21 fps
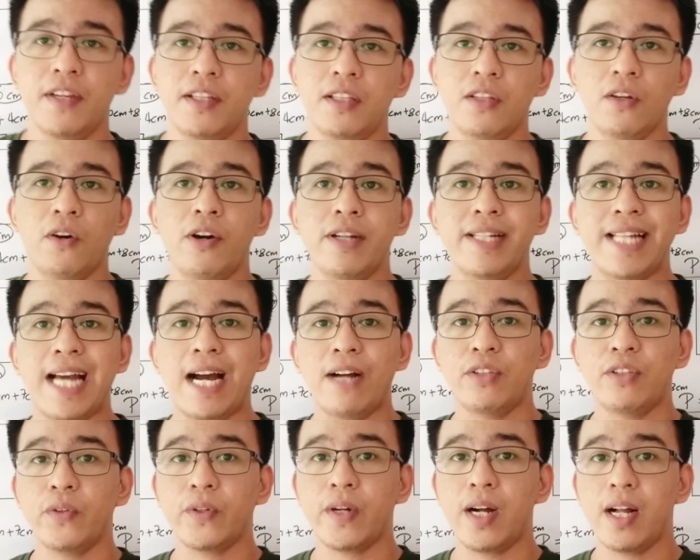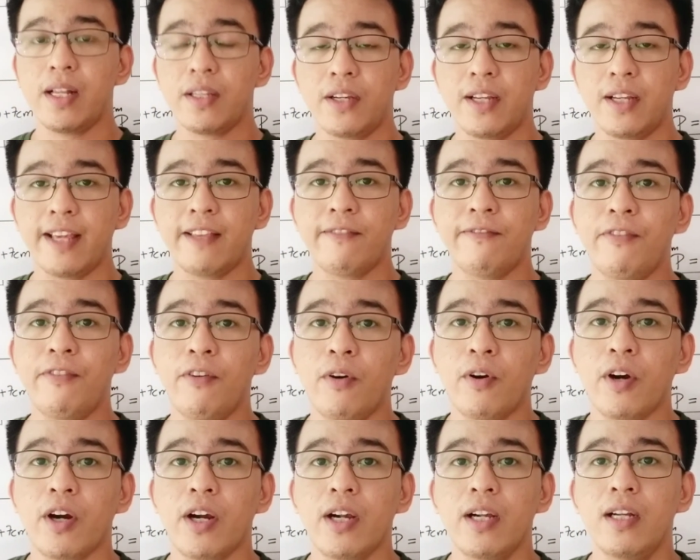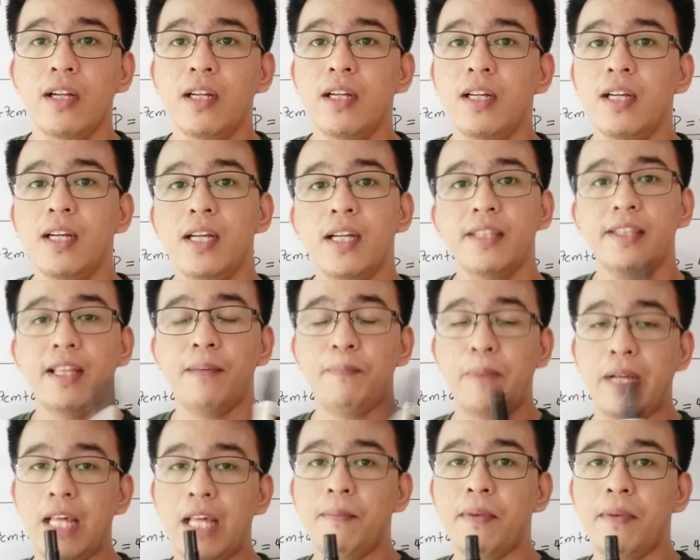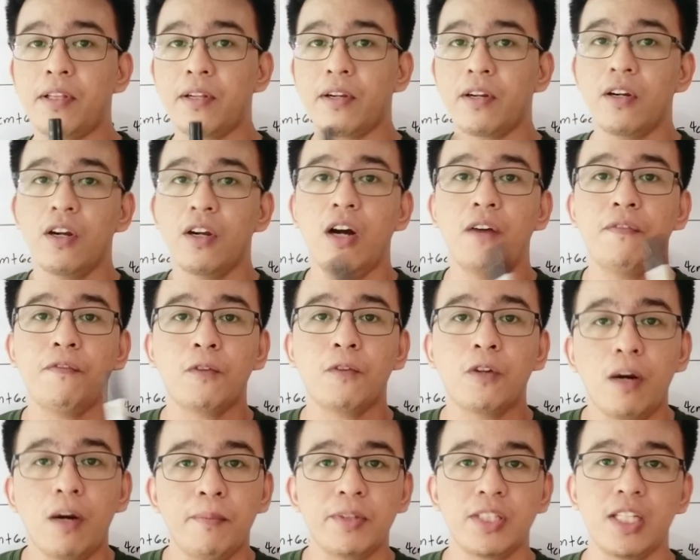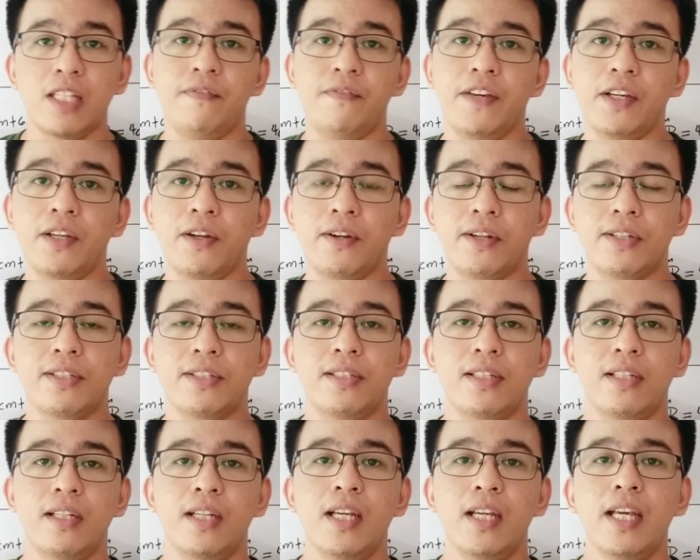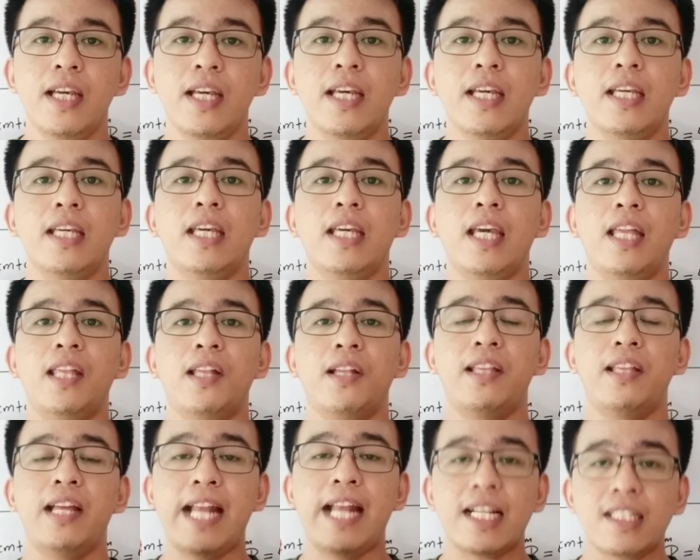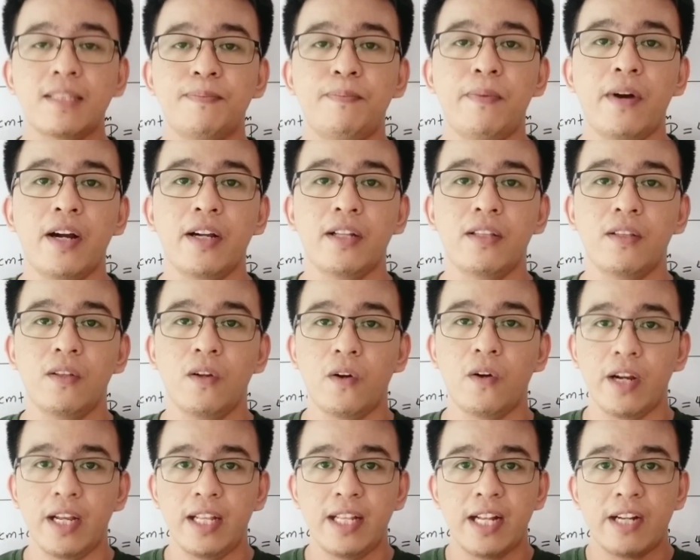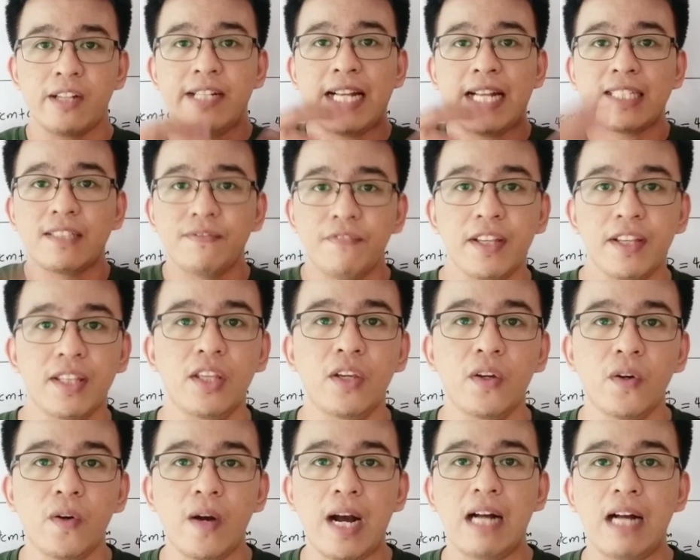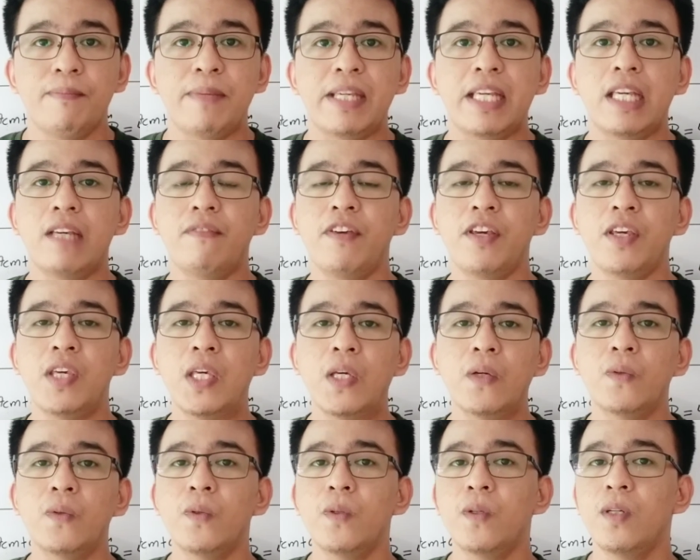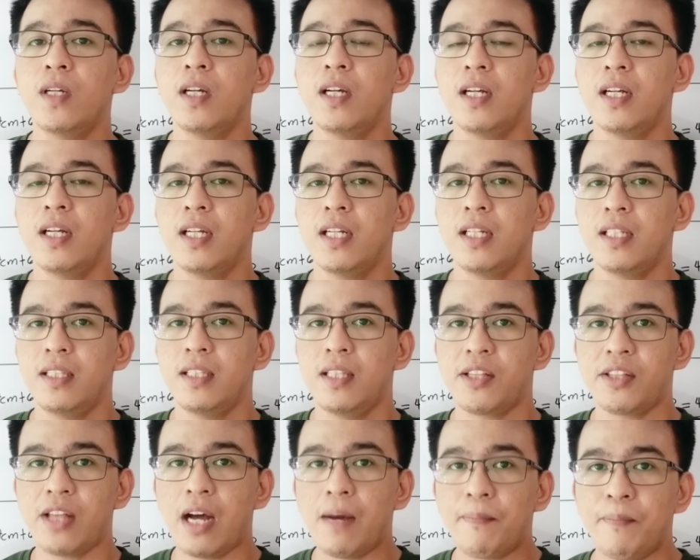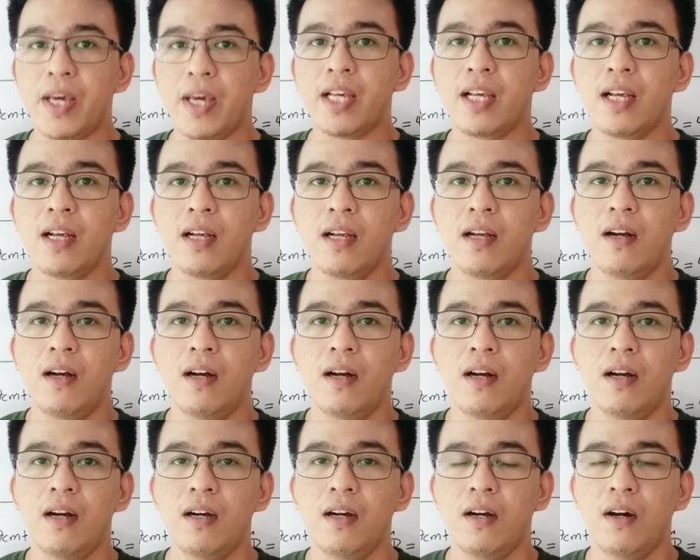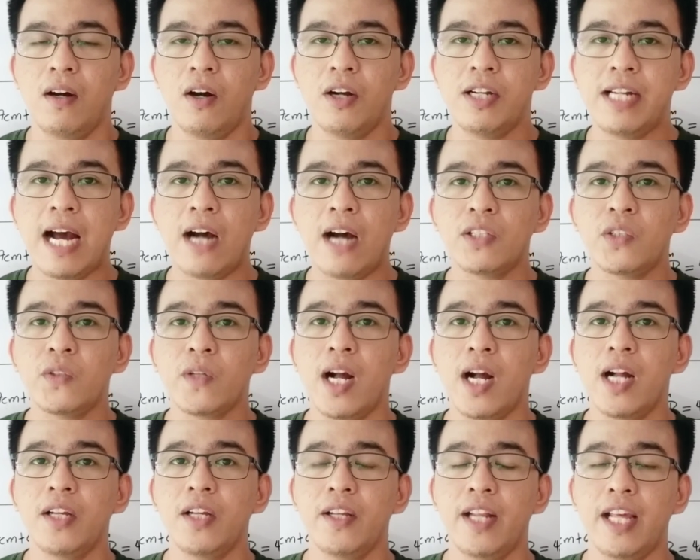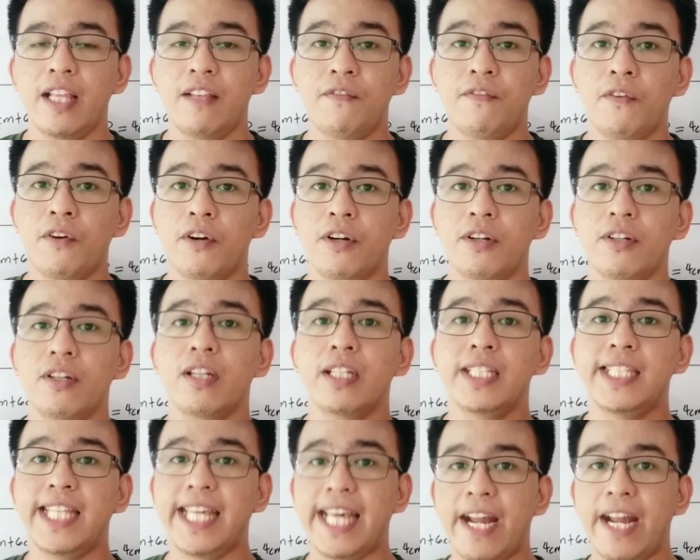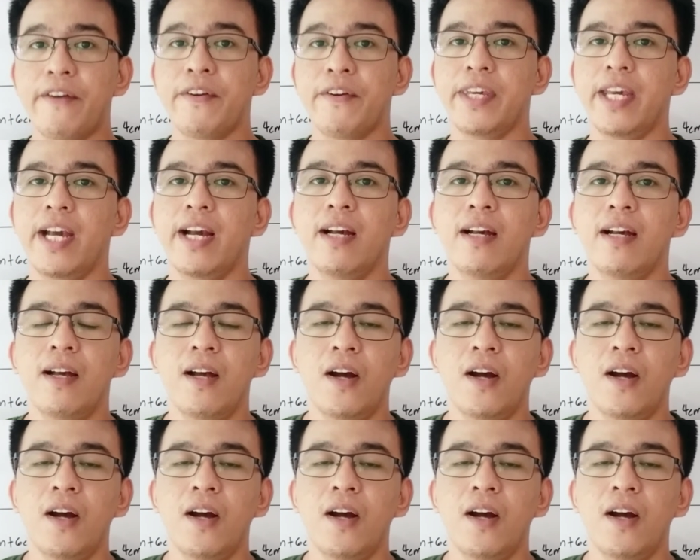video on how to calculate for the perimeter of composite figures. In the next part or in our next video, I'll be giving you the topic on how to calculate for the area